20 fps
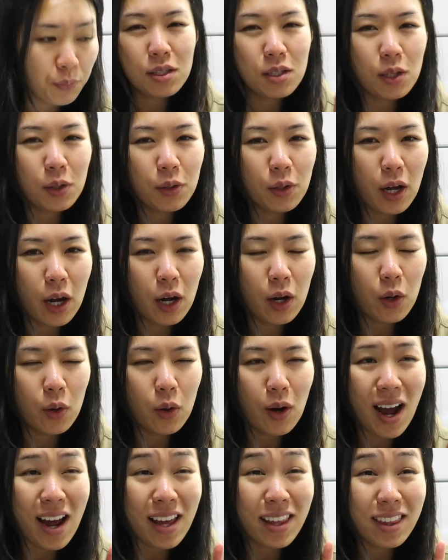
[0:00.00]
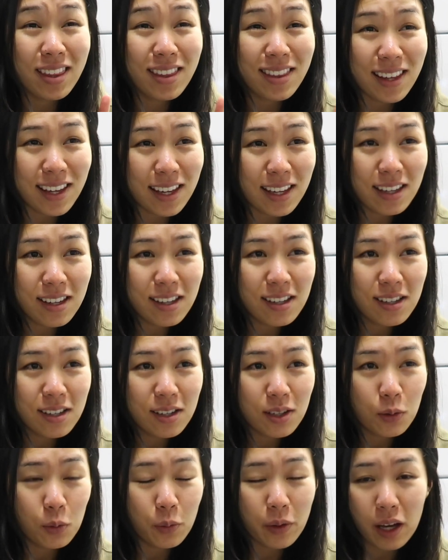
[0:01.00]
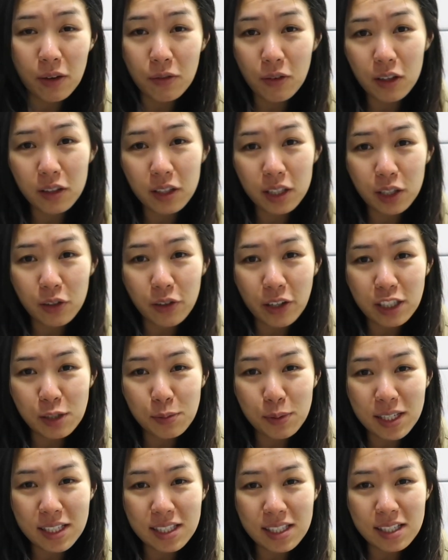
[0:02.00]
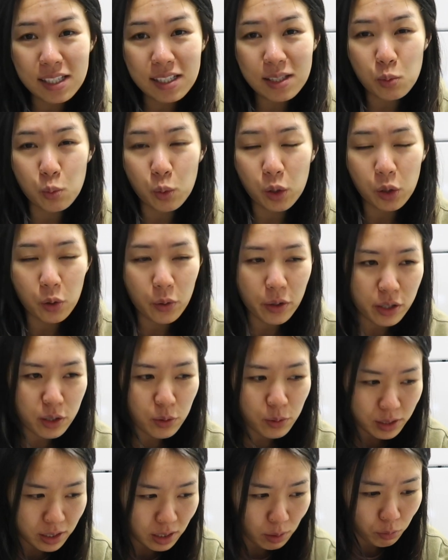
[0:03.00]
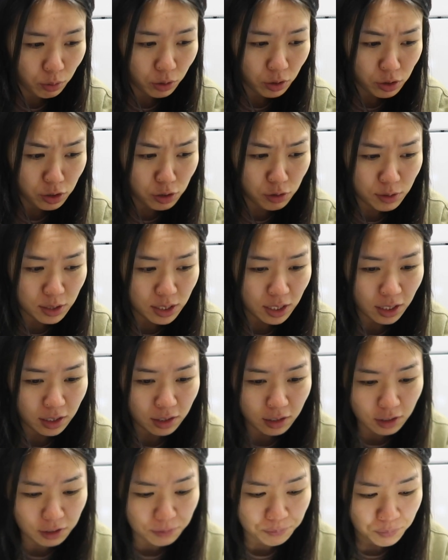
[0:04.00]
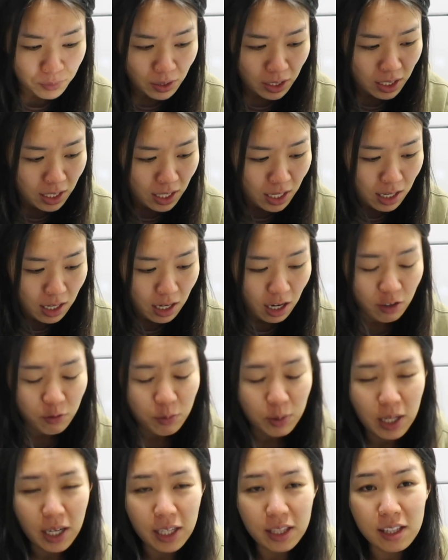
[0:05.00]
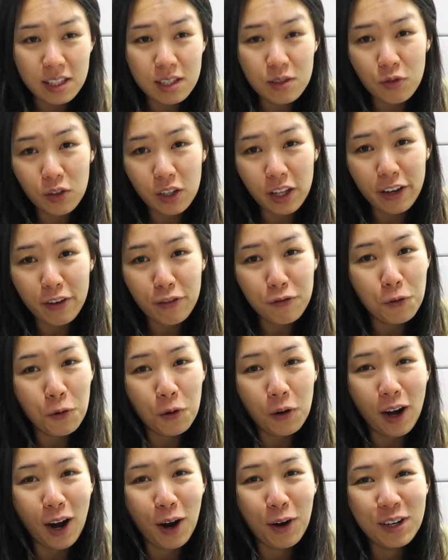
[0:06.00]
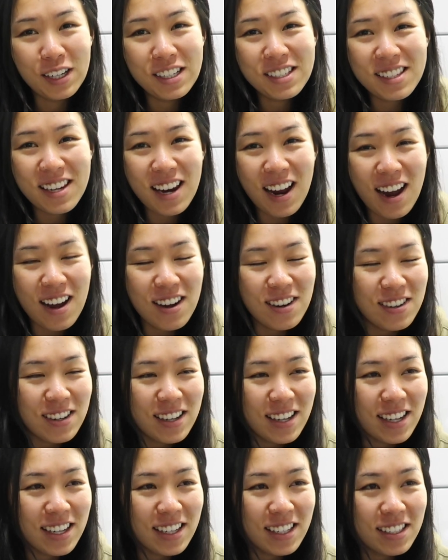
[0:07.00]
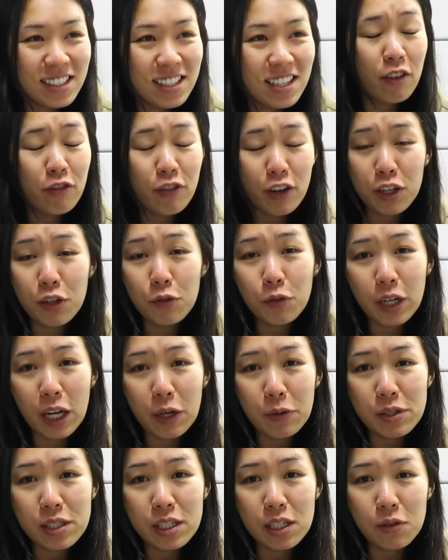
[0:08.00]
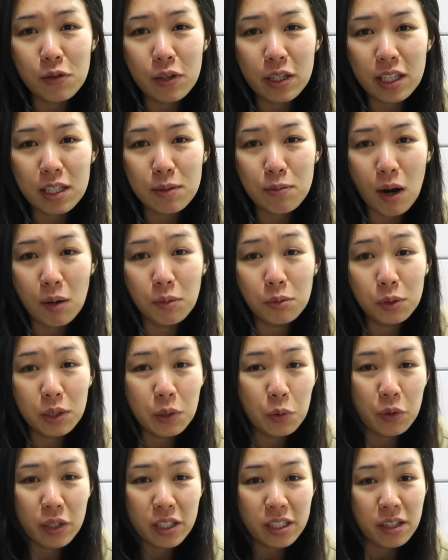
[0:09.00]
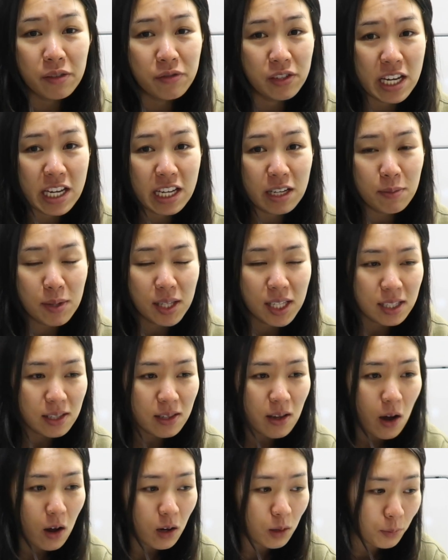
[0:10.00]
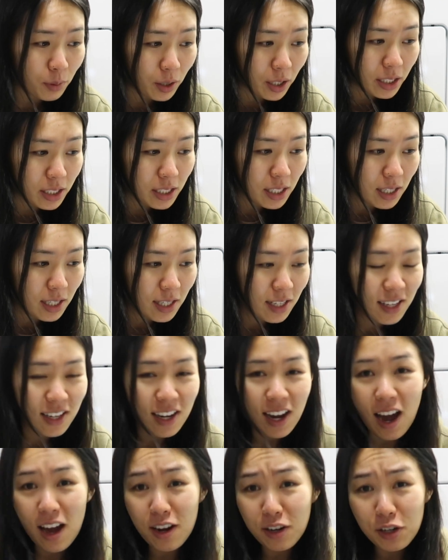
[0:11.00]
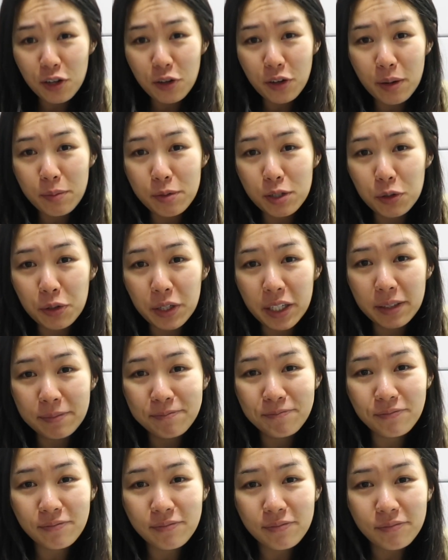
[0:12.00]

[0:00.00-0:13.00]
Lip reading: So now I think we have all the correct pieces. We're going to assemble the shoes together. I've been at this for like 4 hours now, and if I knew what I was doing, this probably wouldn't have taken me this long, but I don't know what I'm doing.